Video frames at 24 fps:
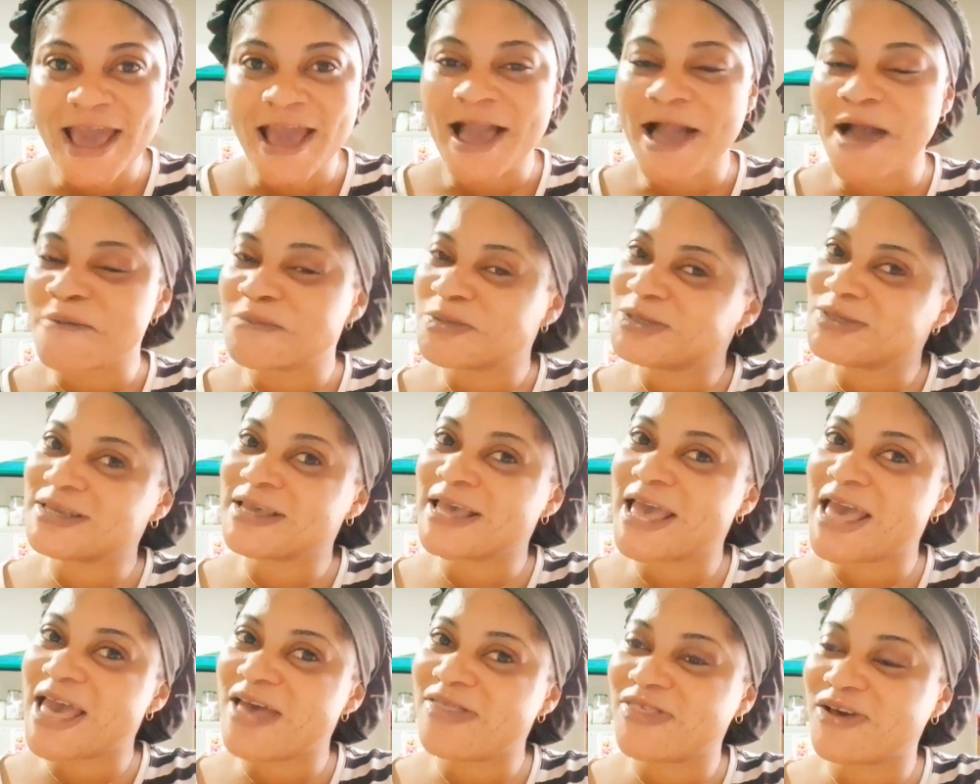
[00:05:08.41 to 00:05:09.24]
come
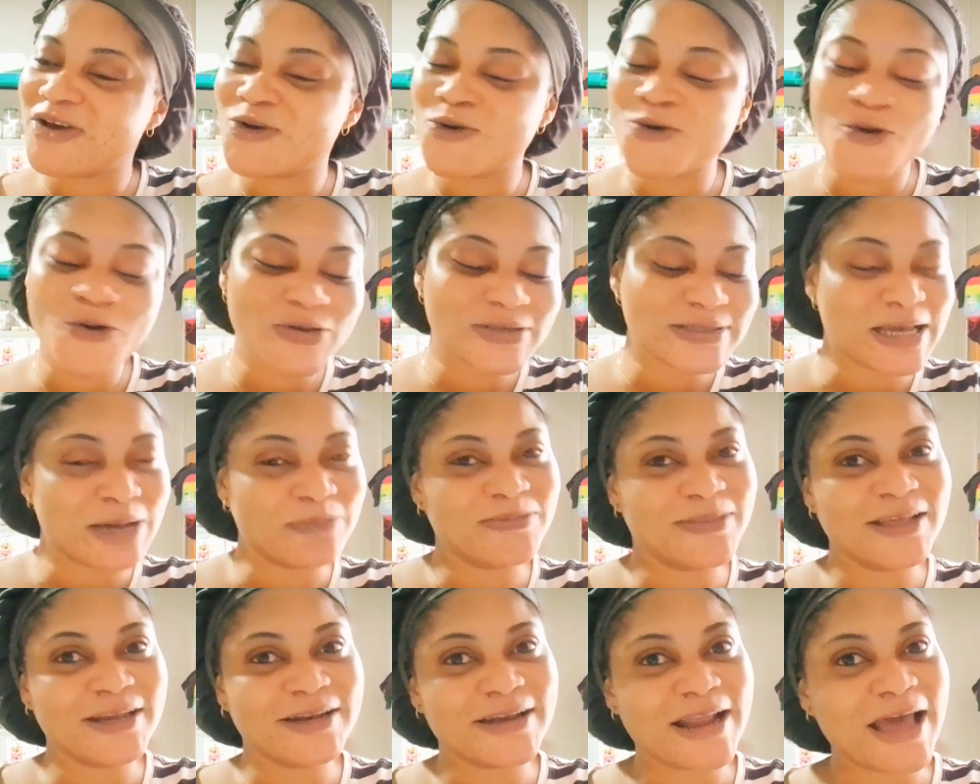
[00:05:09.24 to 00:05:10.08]
together, cook
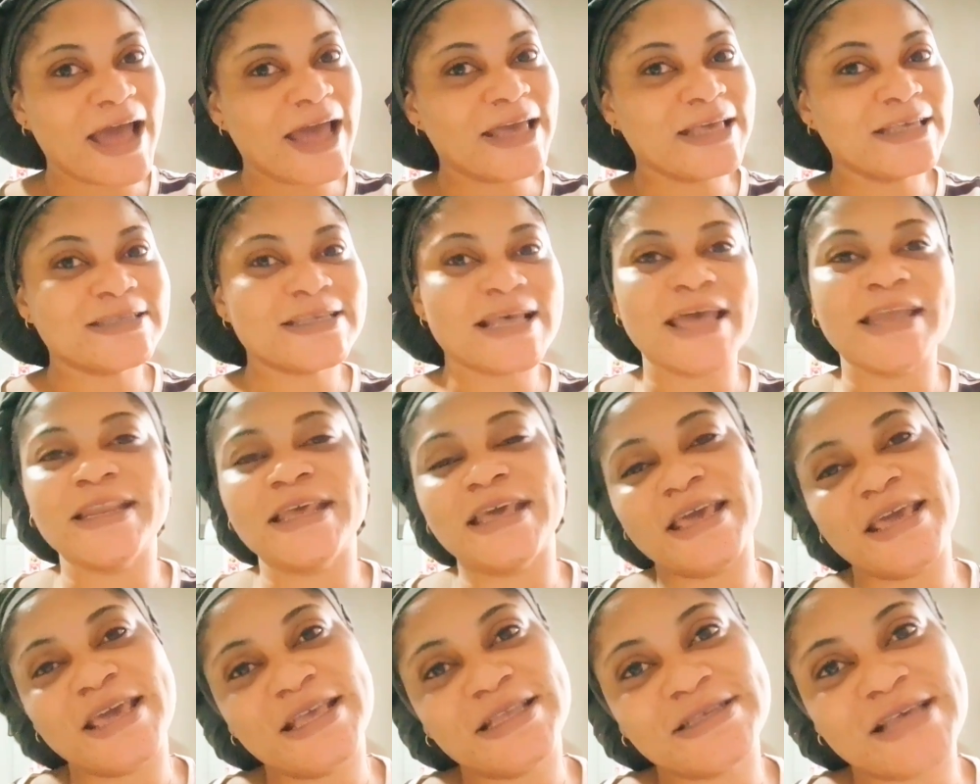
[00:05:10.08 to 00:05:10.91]
something nice, and
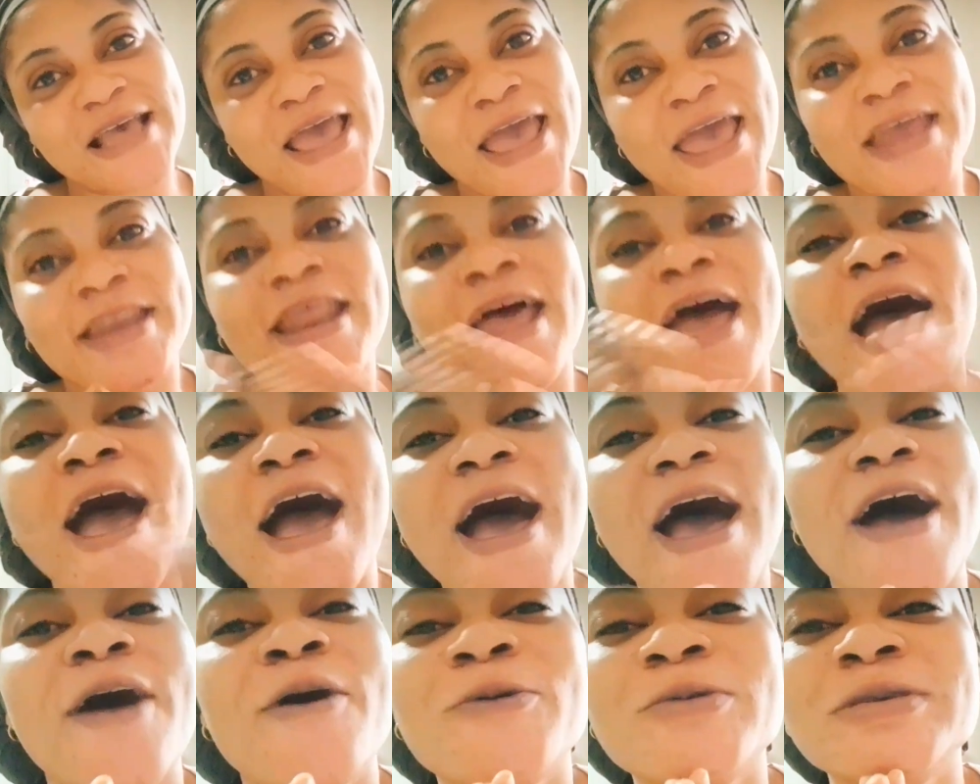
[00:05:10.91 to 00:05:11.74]
eat. And
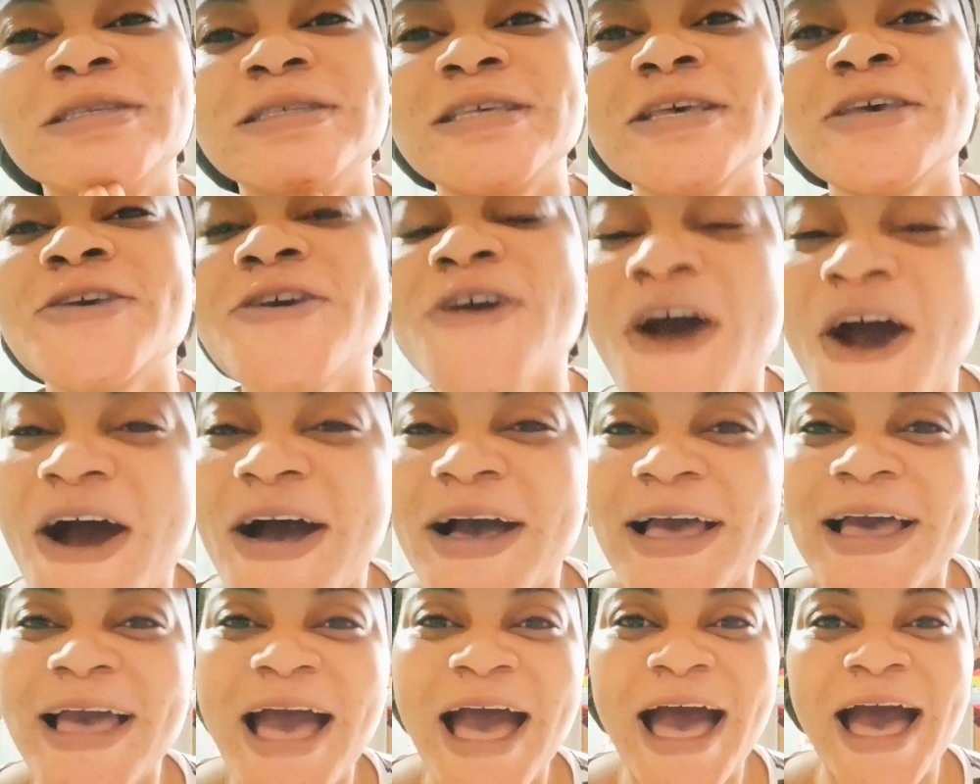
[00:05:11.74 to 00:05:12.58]
I will see you
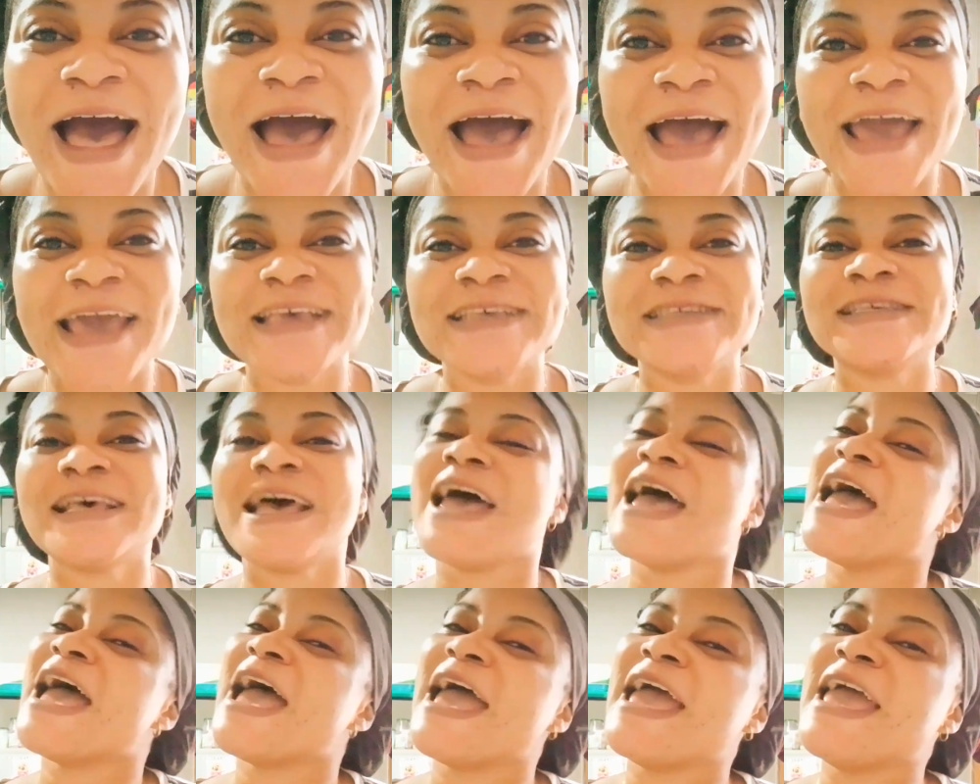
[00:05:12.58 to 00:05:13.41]
all guys
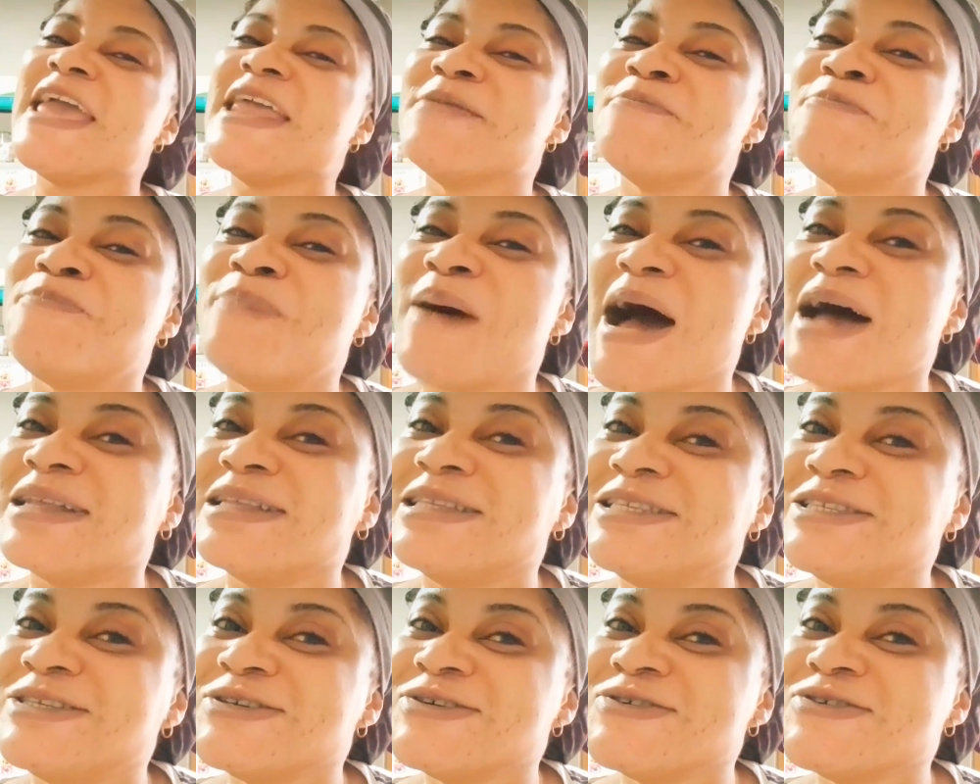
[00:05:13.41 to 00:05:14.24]
in
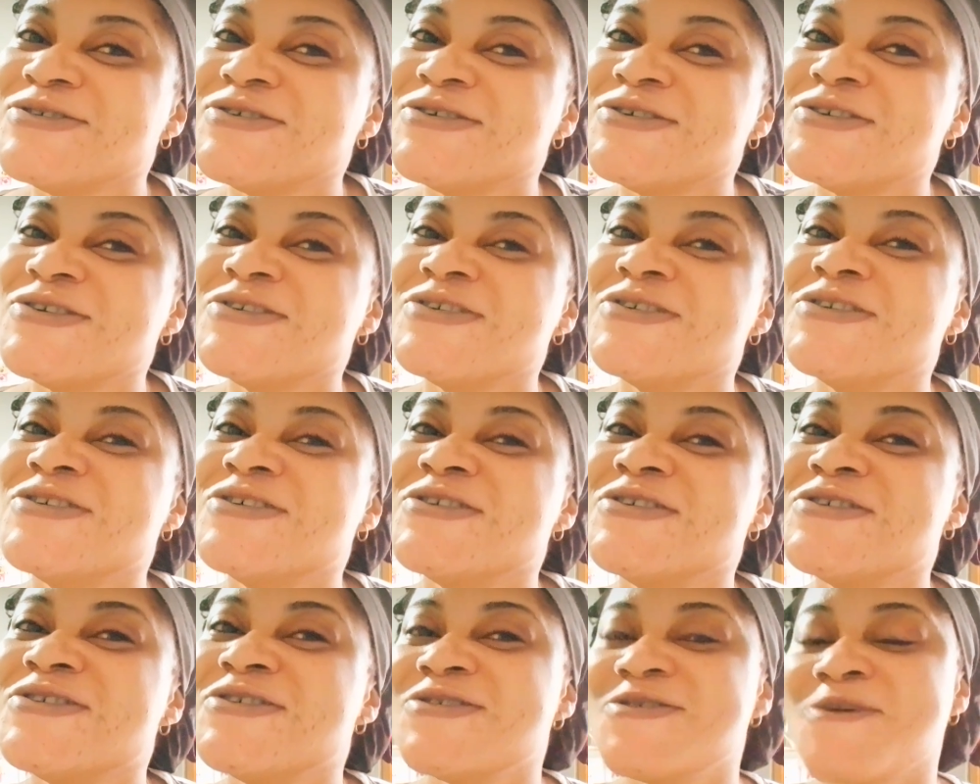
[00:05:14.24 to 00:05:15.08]
part
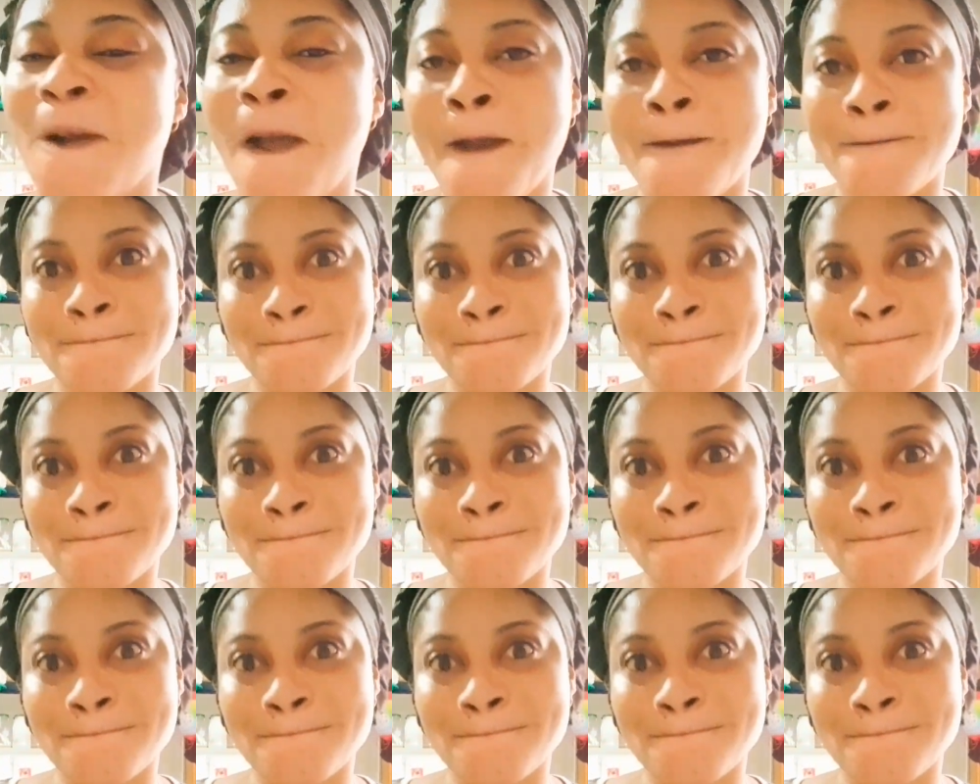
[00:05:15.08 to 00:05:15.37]
2.